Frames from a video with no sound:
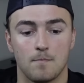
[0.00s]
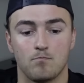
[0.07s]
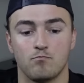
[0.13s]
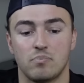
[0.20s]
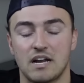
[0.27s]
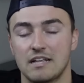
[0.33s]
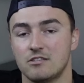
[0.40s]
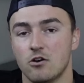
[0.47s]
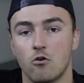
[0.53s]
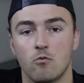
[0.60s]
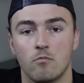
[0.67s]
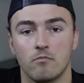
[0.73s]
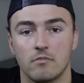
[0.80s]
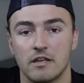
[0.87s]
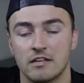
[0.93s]
but I don't
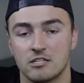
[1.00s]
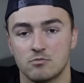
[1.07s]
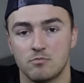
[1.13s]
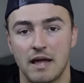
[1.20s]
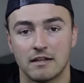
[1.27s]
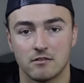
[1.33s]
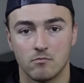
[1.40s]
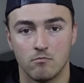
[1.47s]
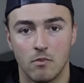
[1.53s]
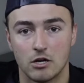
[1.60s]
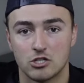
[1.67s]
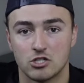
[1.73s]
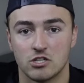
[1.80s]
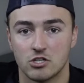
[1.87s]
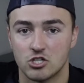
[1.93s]
expect
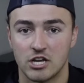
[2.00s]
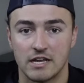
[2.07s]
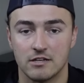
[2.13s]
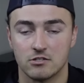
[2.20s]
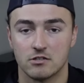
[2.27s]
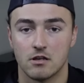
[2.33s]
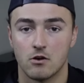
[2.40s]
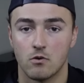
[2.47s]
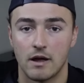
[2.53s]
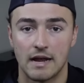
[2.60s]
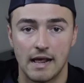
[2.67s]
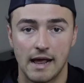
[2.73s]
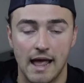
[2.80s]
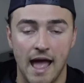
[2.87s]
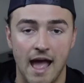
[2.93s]
much to change though, and
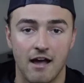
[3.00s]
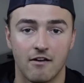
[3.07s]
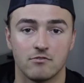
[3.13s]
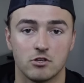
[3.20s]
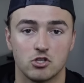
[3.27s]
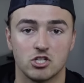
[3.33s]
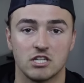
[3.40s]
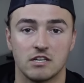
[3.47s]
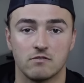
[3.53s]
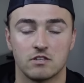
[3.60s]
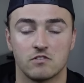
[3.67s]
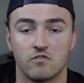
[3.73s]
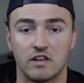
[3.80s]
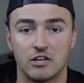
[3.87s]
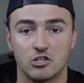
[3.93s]
I have the Chiefs
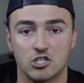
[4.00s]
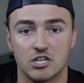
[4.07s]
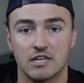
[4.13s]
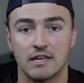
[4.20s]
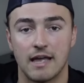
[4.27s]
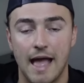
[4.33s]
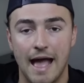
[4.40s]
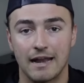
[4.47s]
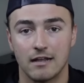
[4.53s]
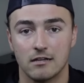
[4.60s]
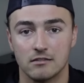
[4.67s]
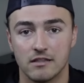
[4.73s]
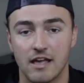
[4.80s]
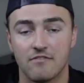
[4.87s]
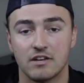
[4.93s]
finishing at
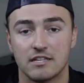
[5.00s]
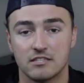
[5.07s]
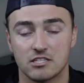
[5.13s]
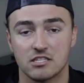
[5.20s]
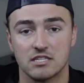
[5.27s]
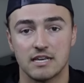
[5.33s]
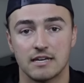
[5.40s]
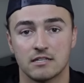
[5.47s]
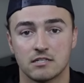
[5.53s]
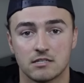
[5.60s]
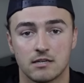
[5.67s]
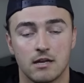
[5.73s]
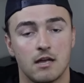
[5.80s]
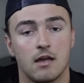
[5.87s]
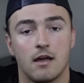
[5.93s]
11-6.
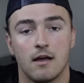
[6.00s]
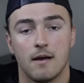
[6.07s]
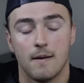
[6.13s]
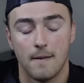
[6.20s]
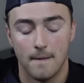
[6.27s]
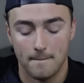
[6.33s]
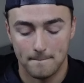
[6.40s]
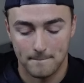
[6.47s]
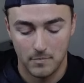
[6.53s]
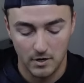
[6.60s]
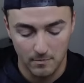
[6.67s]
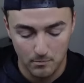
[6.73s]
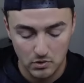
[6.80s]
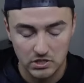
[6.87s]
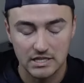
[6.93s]

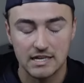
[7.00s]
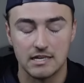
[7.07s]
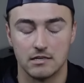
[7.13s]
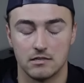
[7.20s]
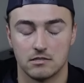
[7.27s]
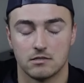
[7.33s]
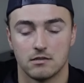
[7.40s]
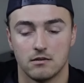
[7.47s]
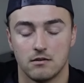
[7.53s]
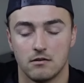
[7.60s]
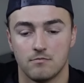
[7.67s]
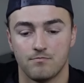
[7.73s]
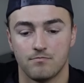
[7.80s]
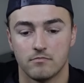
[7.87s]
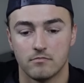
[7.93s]
But please
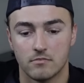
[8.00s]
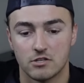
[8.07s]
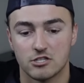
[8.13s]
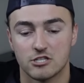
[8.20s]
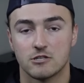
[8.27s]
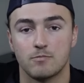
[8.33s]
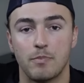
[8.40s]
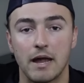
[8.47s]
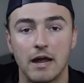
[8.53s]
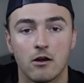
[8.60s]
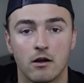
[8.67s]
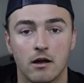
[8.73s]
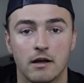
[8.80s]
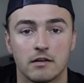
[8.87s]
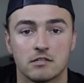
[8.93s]

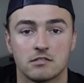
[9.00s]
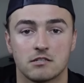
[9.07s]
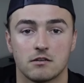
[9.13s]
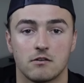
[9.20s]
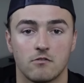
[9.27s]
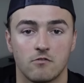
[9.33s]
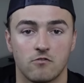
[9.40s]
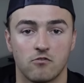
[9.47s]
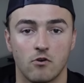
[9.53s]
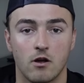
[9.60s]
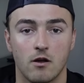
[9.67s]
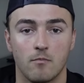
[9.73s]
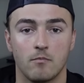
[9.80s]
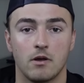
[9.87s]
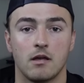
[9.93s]
spare us
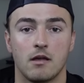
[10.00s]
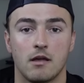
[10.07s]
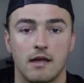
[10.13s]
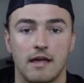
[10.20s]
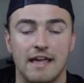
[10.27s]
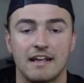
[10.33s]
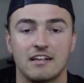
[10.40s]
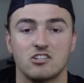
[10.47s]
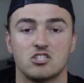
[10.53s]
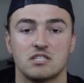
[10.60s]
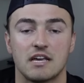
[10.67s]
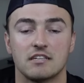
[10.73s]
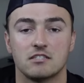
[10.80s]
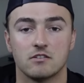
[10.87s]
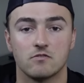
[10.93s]
from
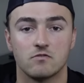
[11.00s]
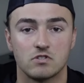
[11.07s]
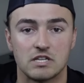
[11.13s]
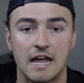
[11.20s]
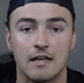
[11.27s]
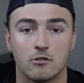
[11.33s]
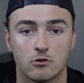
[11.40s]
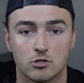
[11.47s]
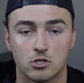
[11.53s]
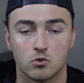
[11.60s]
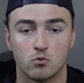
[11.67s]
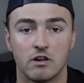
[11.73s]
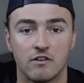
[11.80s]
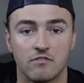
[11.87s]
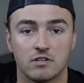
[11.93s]
excessive Taylor
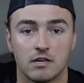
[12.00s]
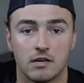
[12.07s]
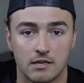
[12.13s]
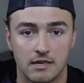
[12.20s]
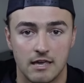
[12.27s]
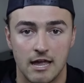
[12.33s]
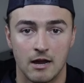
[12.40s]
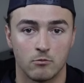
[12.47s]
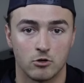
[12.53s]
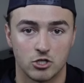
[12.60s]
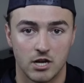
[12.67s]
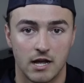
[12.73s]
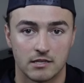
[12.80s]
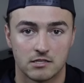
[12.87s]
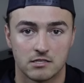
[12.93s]
Swift camera
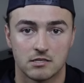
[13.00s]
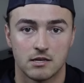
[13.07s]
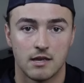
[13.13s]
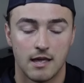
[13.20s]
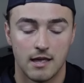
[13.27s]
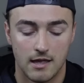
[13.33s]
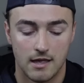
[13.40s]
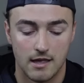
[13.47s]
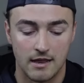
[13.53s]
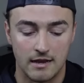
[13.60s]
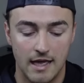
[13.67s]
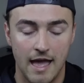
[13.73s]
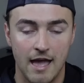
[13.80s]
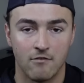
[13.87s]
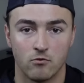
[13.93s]
shots in
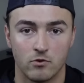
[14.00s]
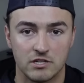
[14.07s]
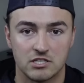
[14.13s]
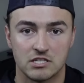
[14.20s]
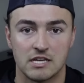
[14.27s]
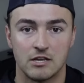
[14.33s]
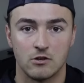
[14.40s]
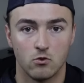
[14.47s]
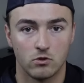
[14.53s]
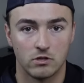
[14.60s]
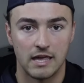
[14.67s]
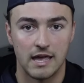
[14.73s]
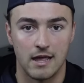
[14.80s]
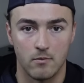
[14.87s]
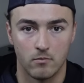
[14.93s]
every single
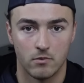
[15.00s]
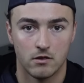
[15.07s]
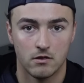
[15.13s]
game.